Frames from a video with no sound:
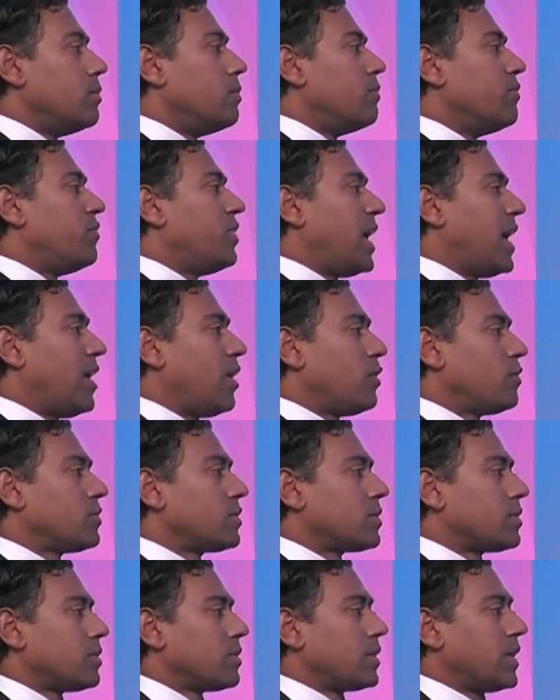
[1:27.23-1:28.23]

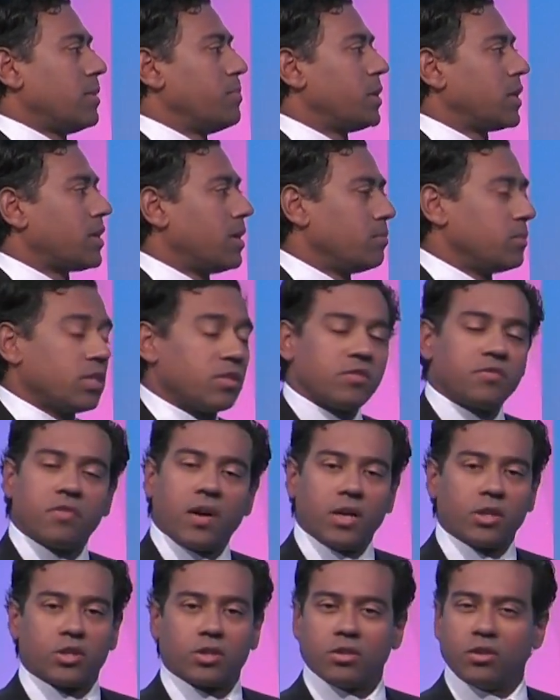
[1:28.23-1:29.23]
Valves can become
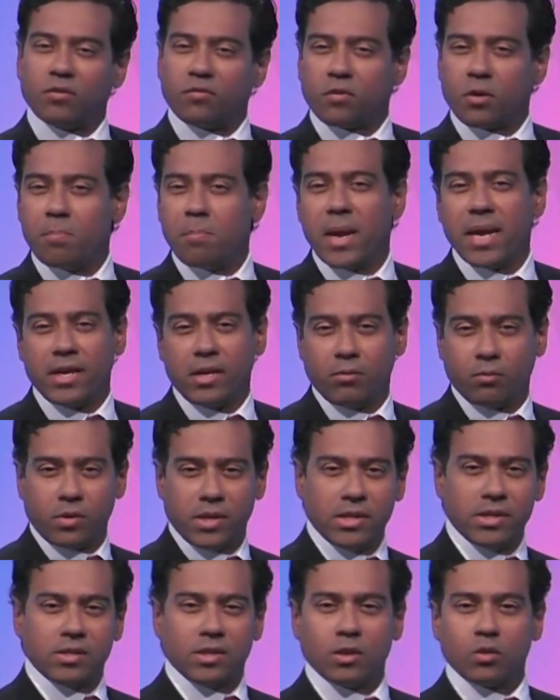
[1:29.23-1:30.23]
dysfunctional for many
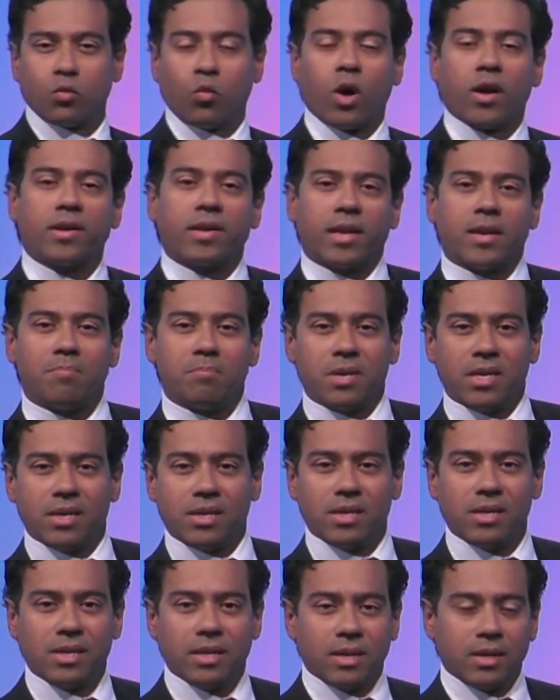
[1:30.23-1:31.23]
reasons. One can
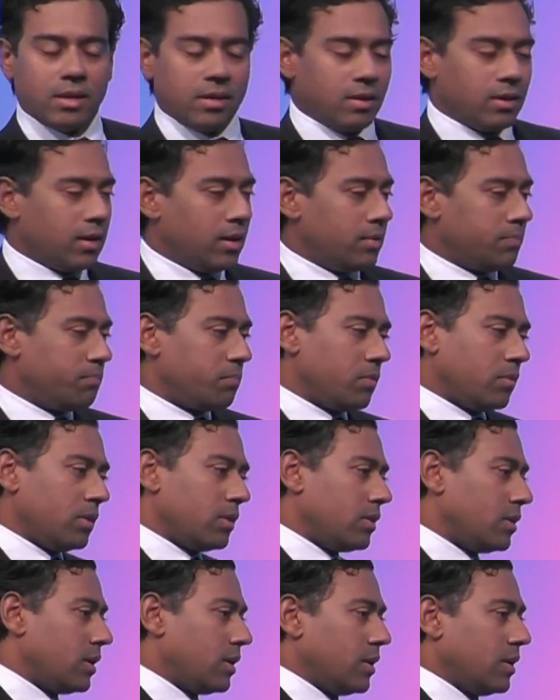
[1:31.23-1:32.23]
be
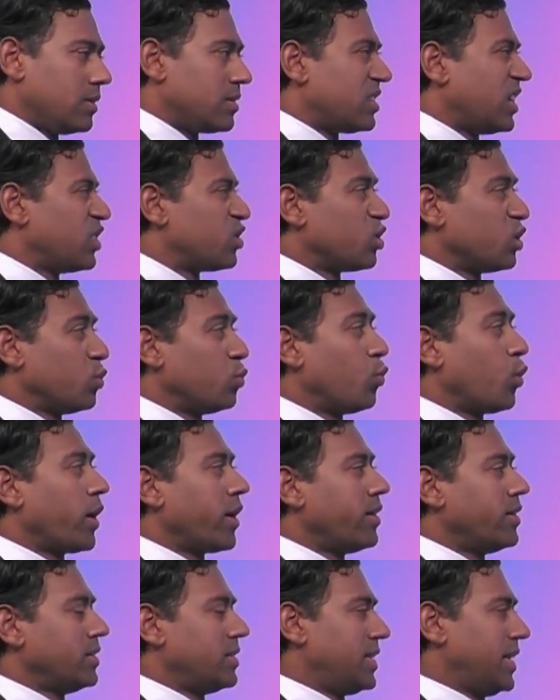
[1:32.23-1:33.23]
uh, essentially
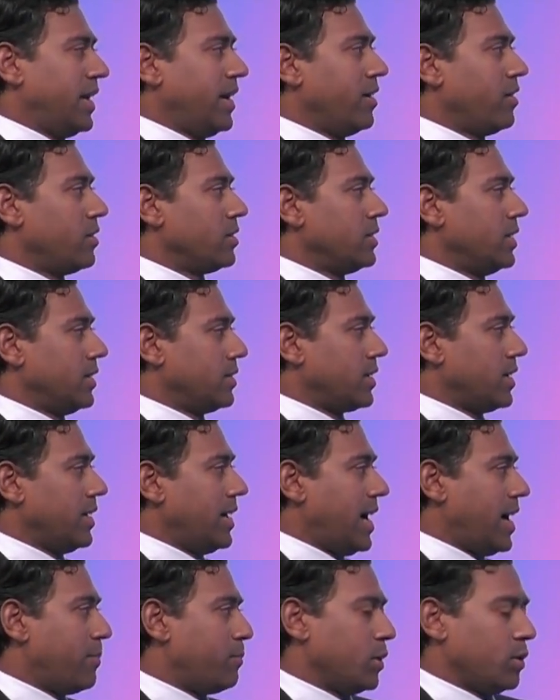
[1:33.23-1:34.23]
wear and tear that can
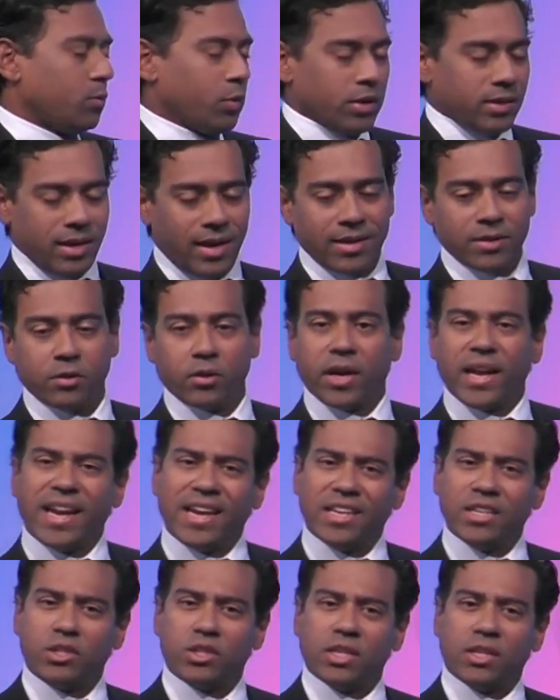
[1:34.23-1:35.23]
happen with either
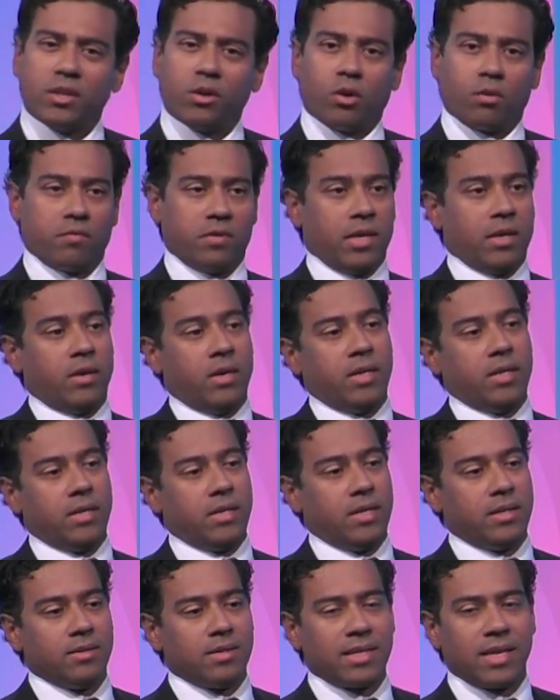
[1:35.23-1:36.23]
aging or very
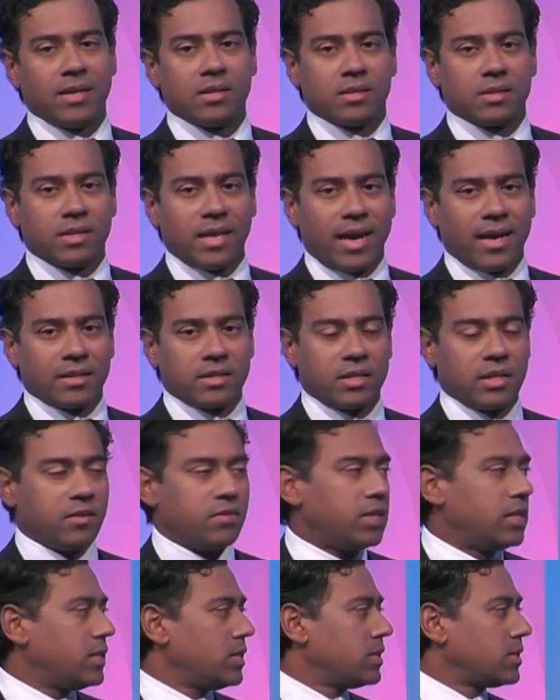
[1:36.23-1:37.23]
intense
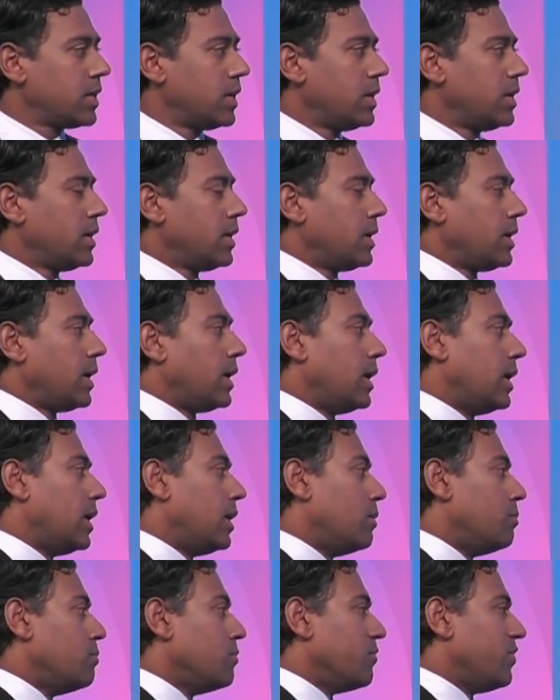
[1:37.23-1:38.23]
activities.
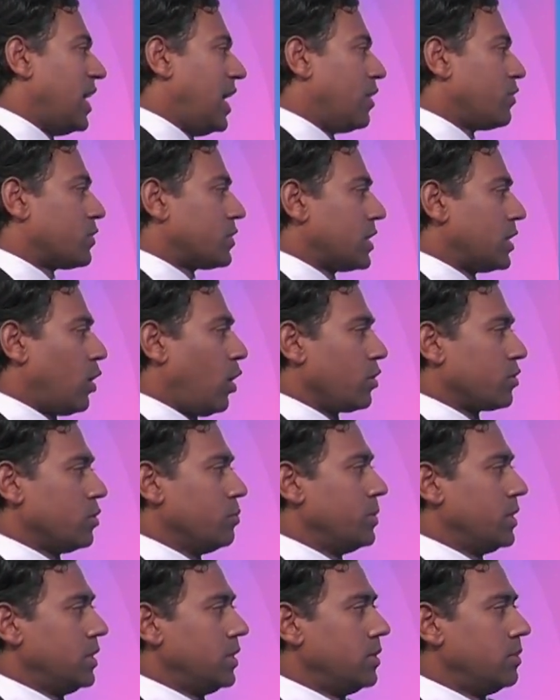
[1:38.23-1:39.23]
Um, valves can also
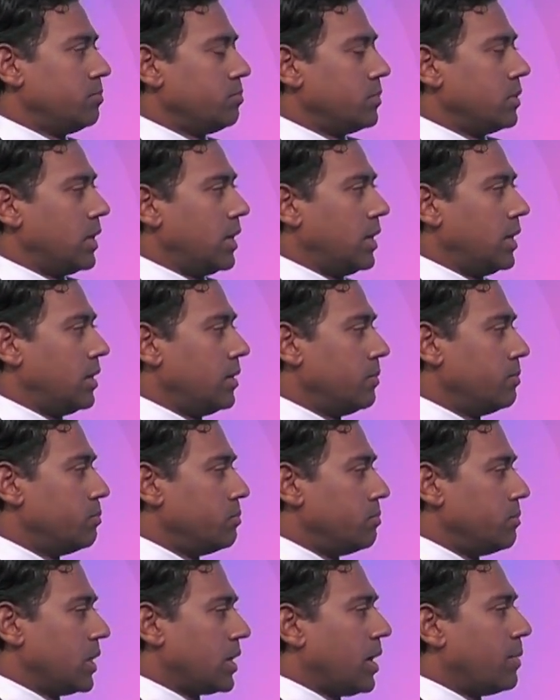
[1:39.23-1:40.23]
be uh,
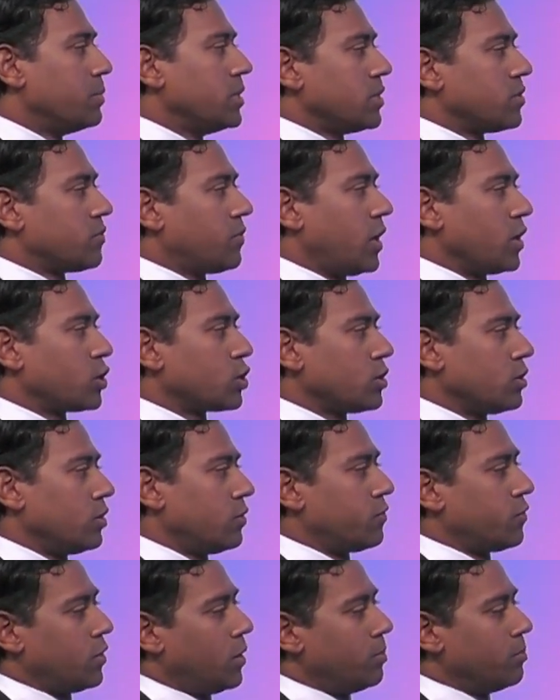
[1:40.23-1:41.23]
become
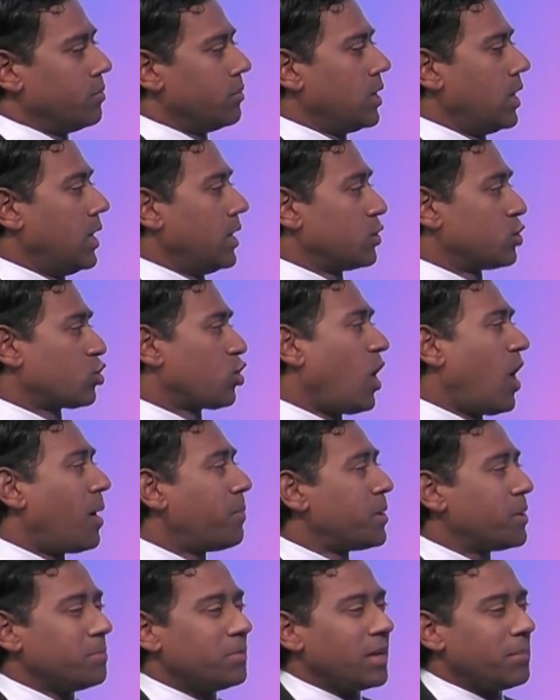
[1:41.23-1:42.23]
dysfunctional from uh,
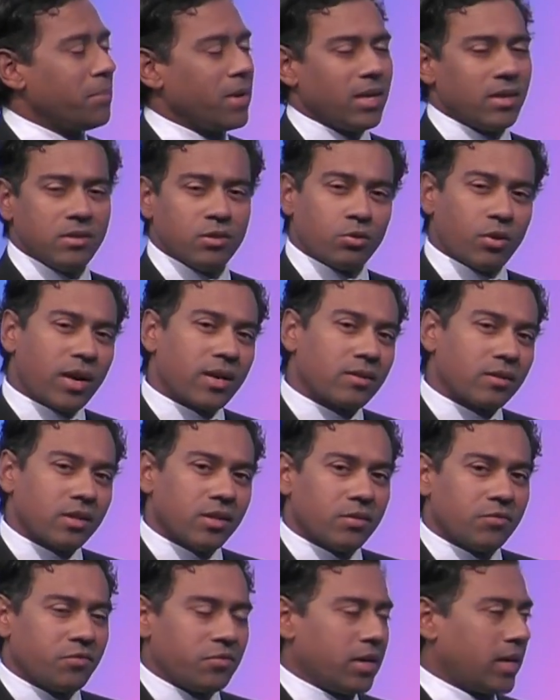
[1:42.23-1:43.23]
trauma that may
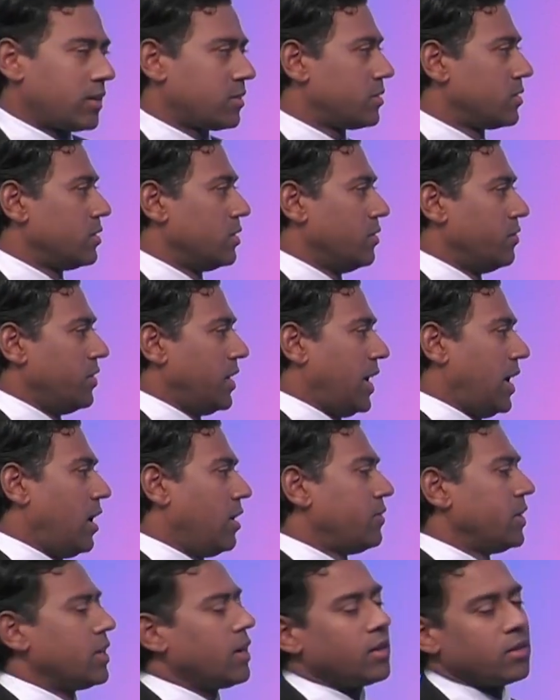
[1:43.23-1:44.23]
directly affect the
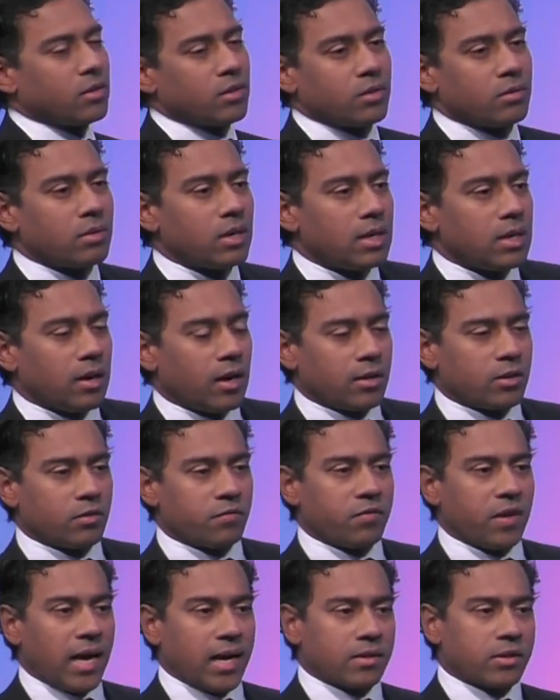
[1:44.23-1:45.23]
valve, and other, other
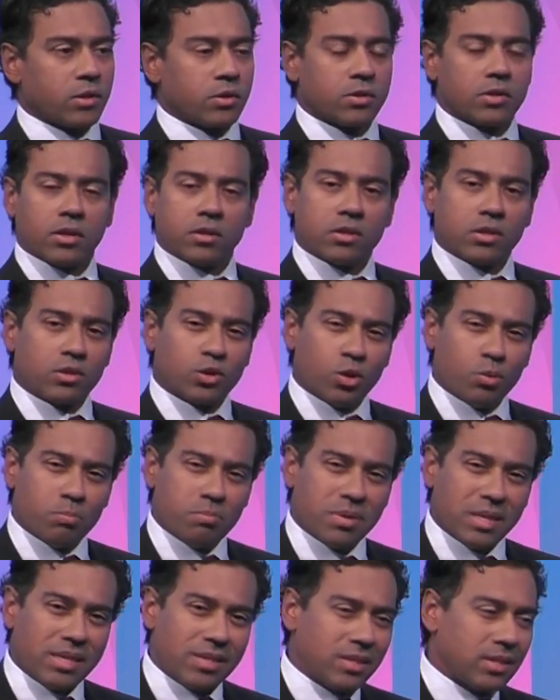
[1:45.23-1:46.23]
factors such as
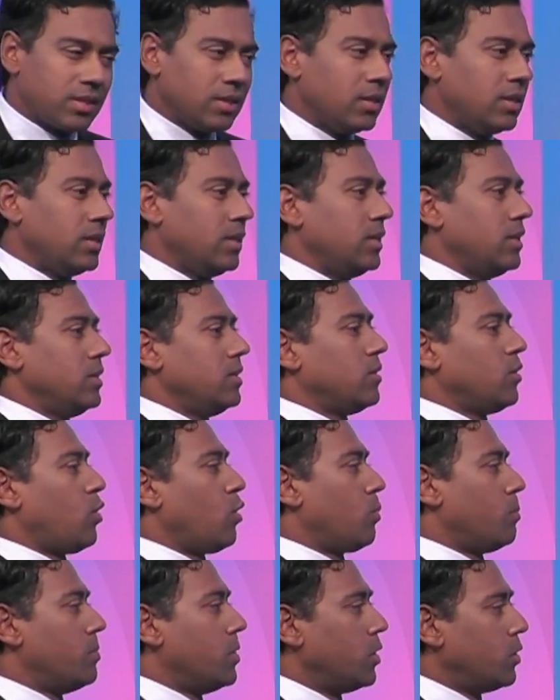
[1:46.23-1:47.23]
obesity,
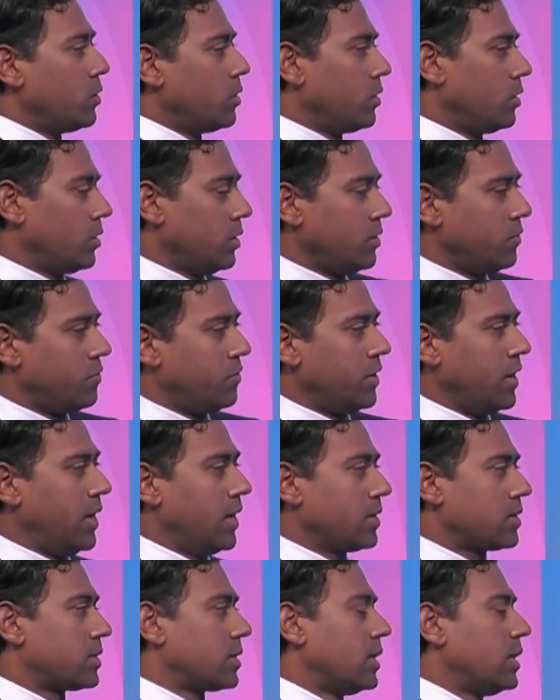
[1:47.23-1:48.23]
hormonal
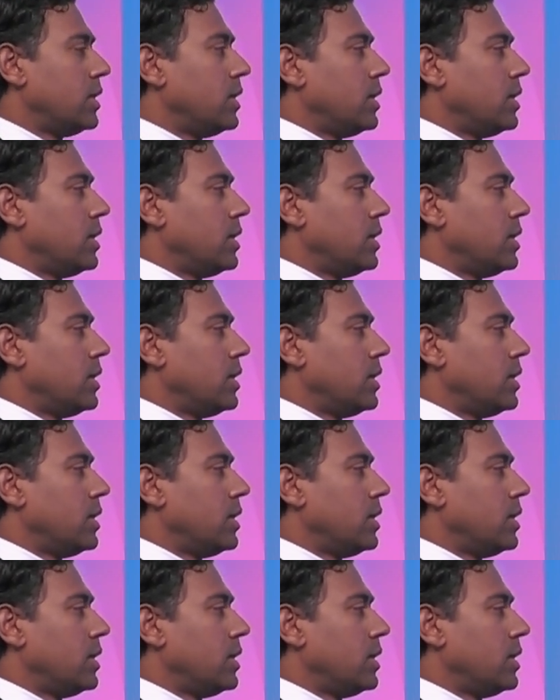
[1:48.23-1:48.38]
effects.